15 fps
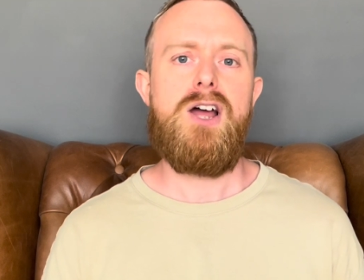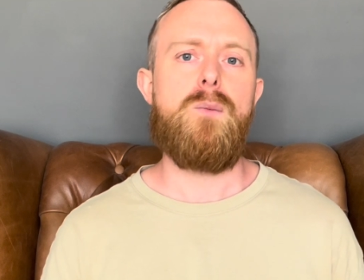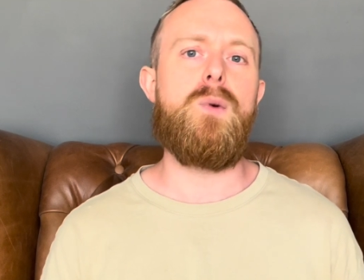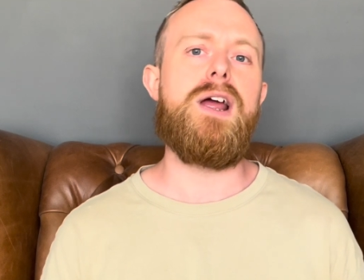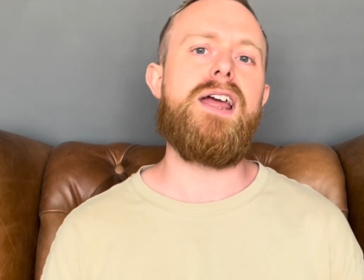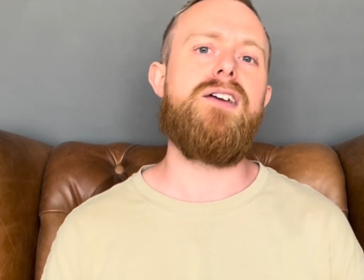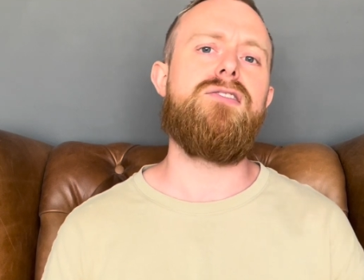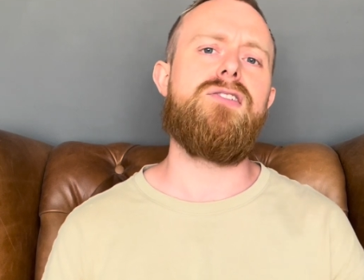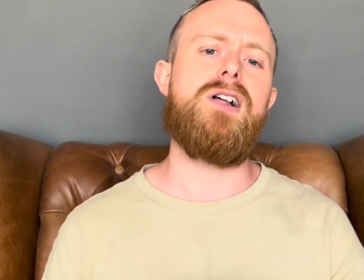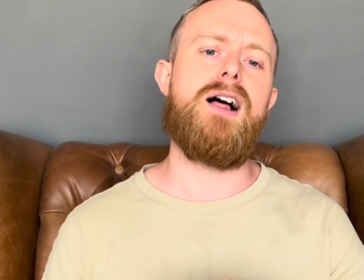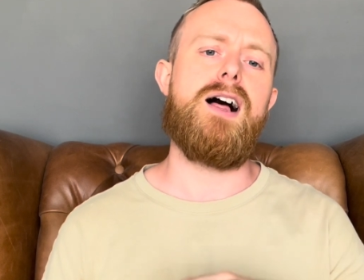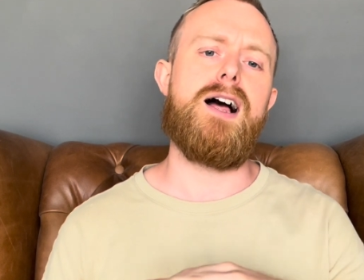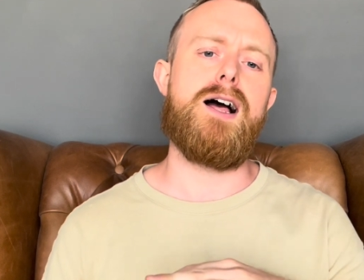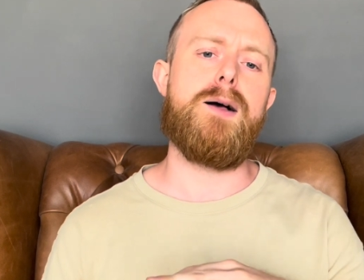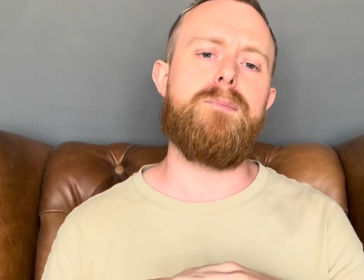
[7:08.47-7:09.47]
with
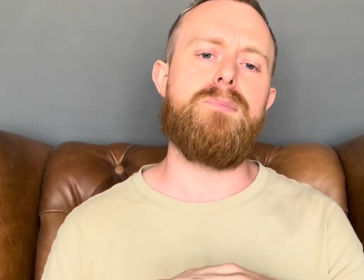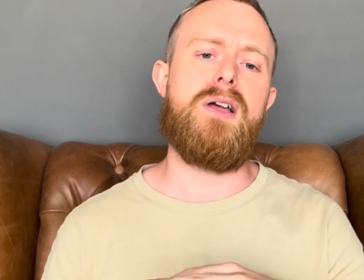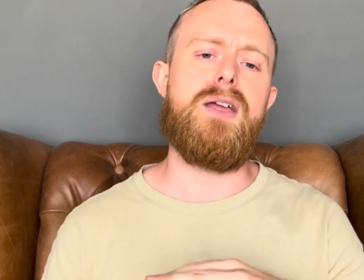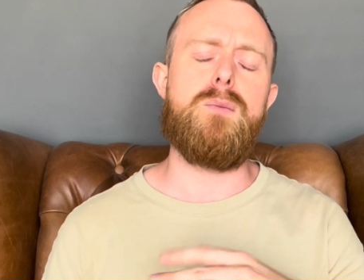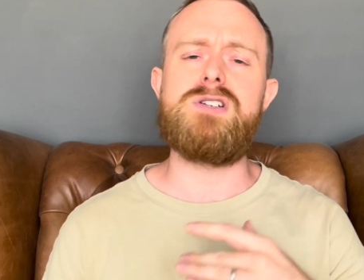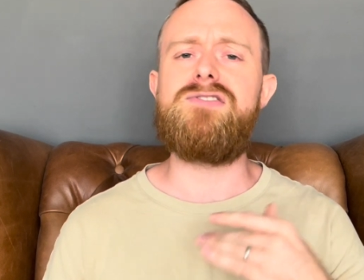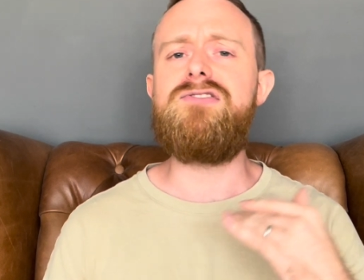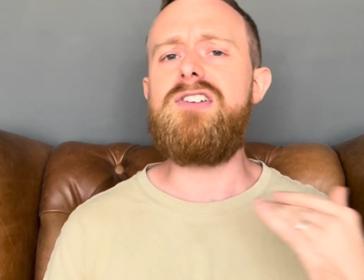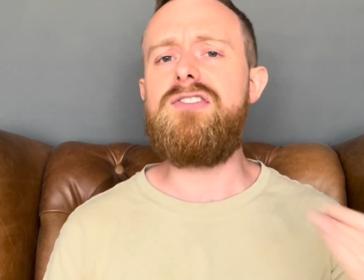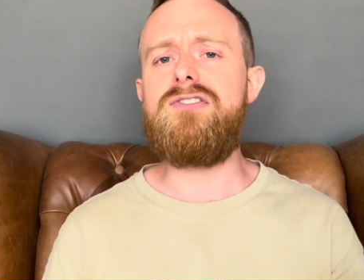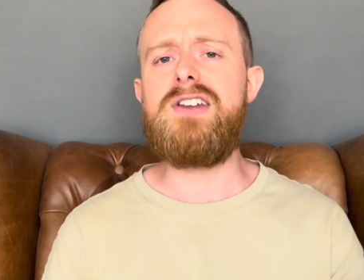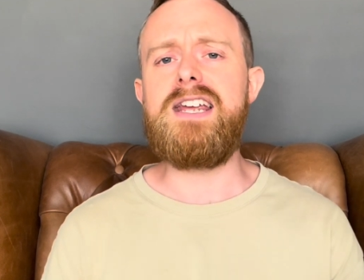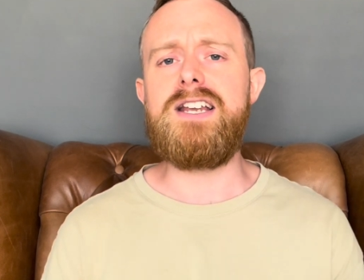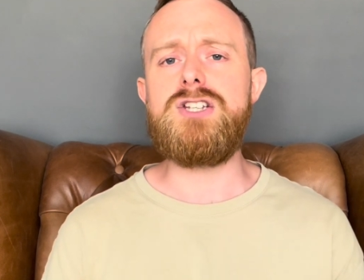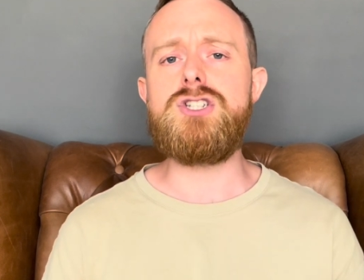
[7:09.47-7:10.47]
um, it was
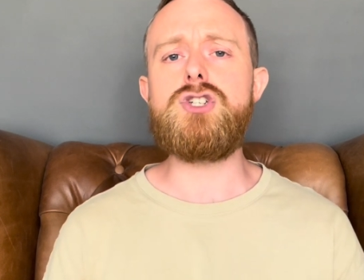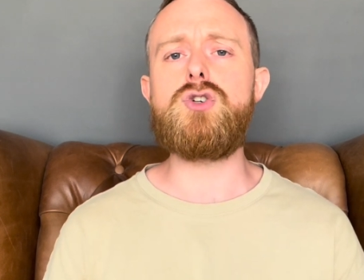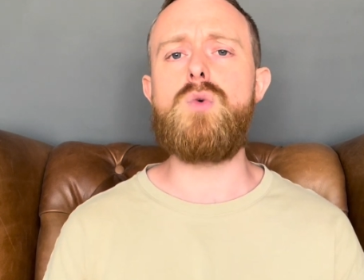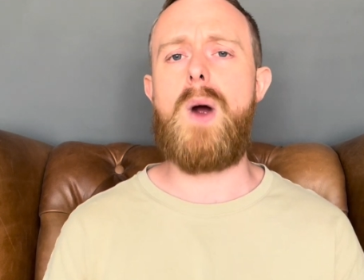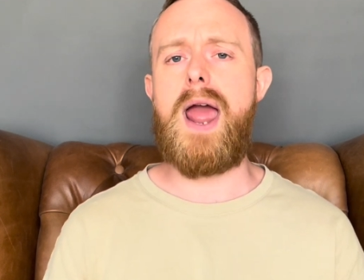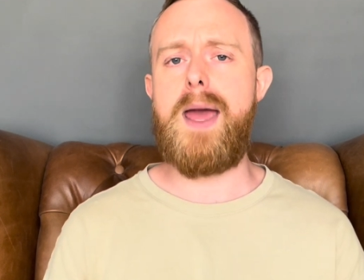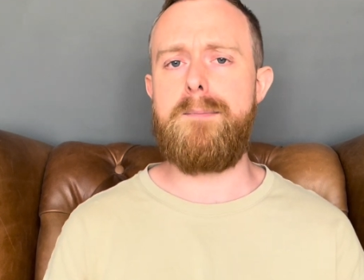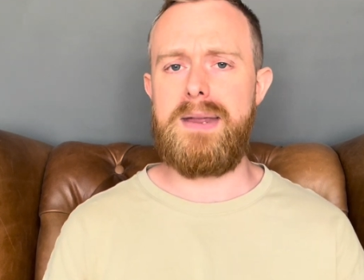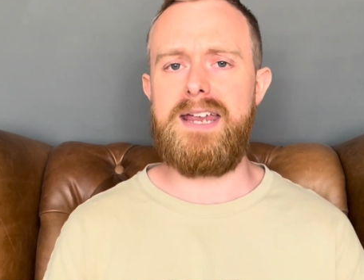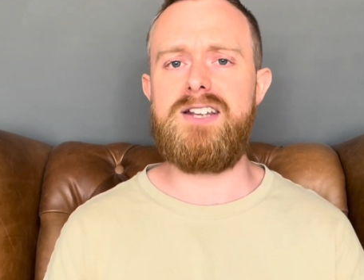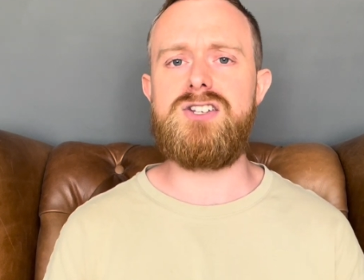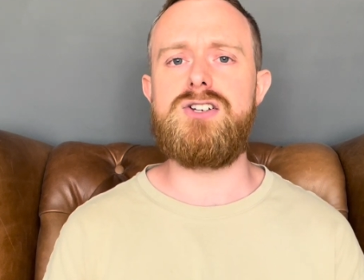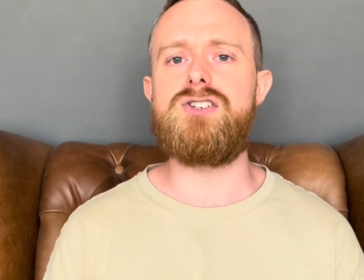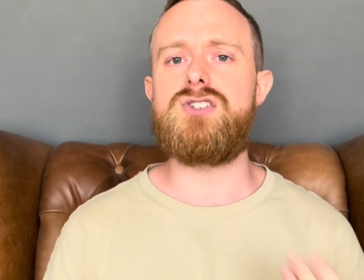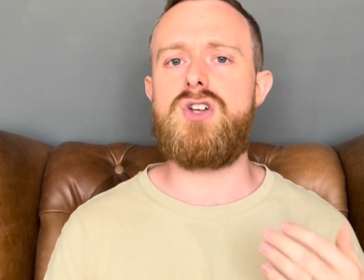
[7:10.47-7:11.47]
15 square
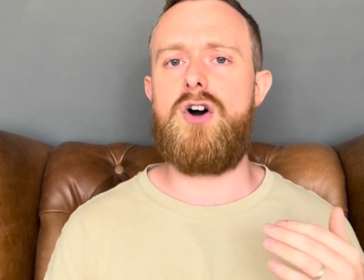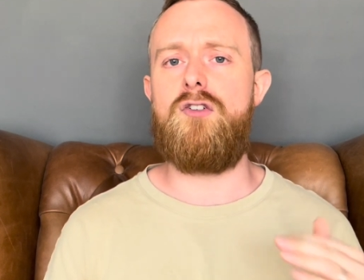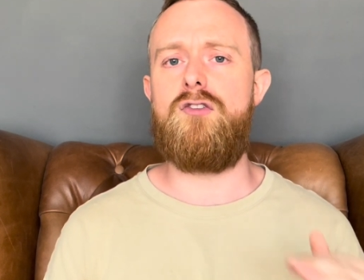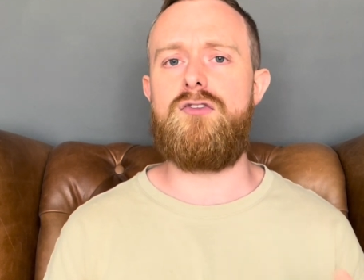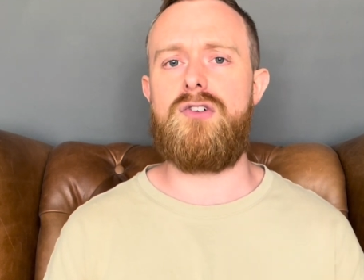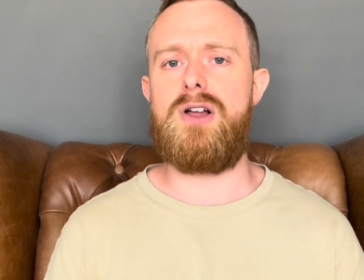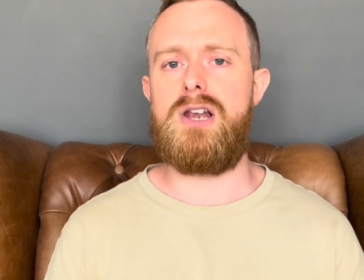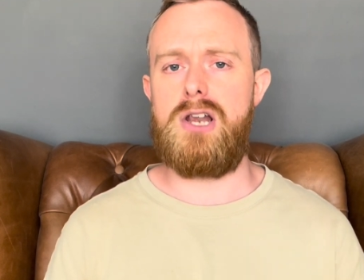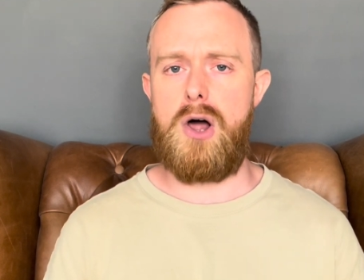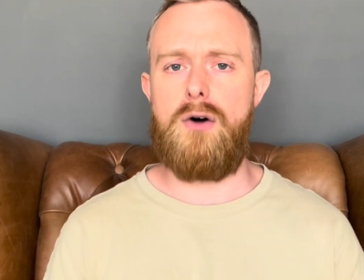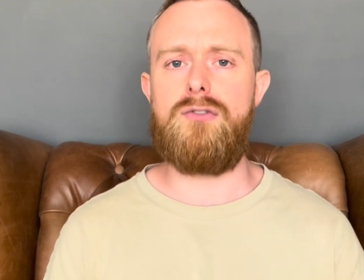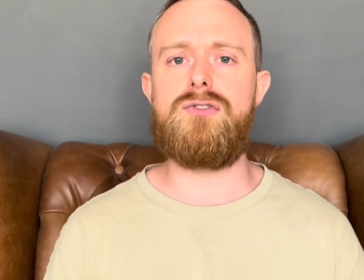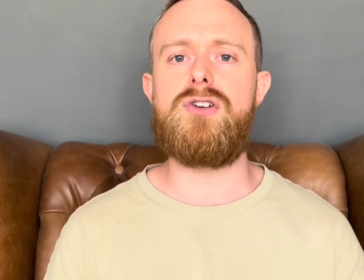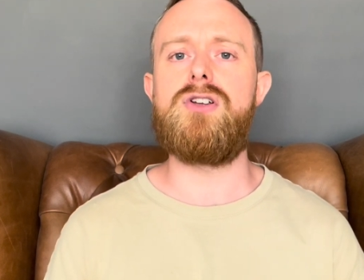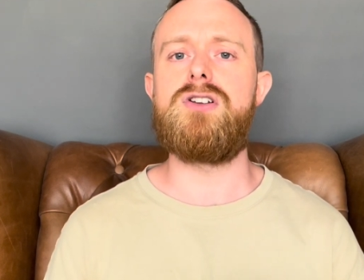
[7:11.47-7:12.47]
meters of
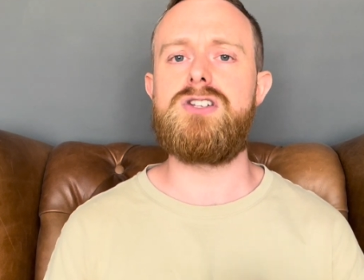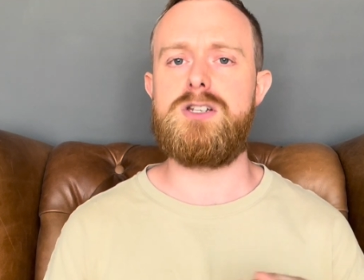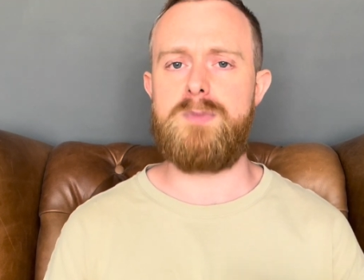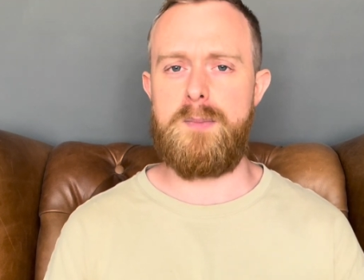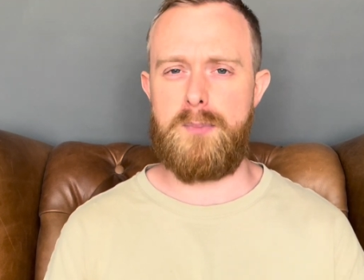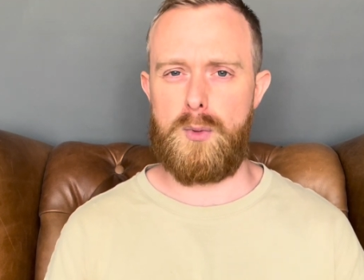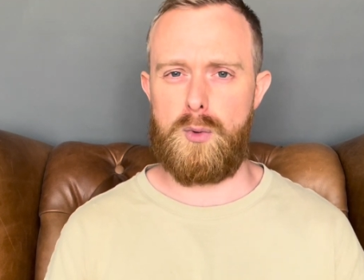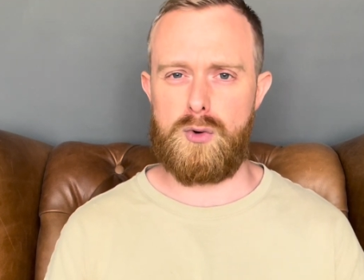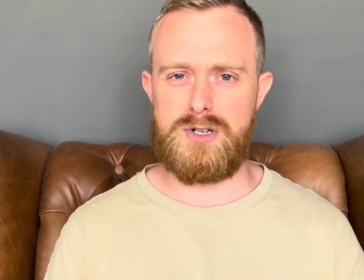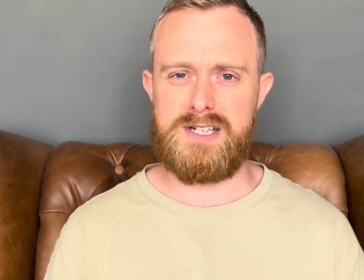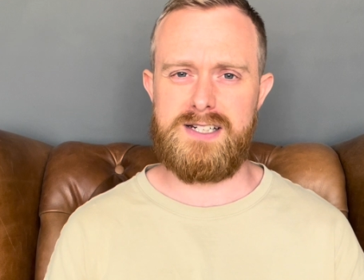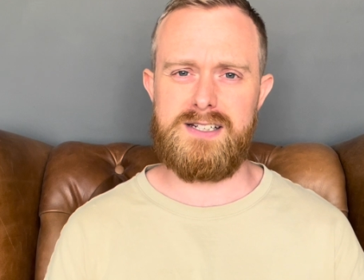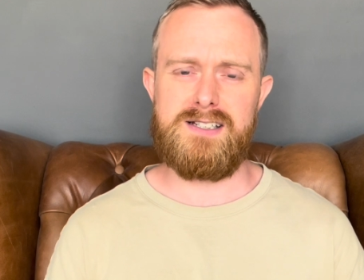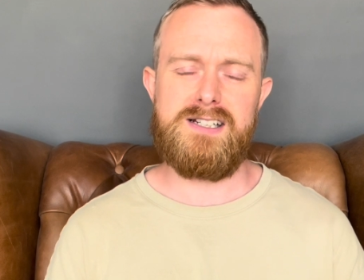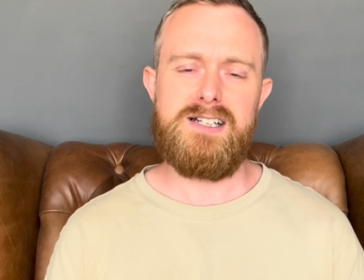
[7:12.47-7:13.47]
loft to be boarded,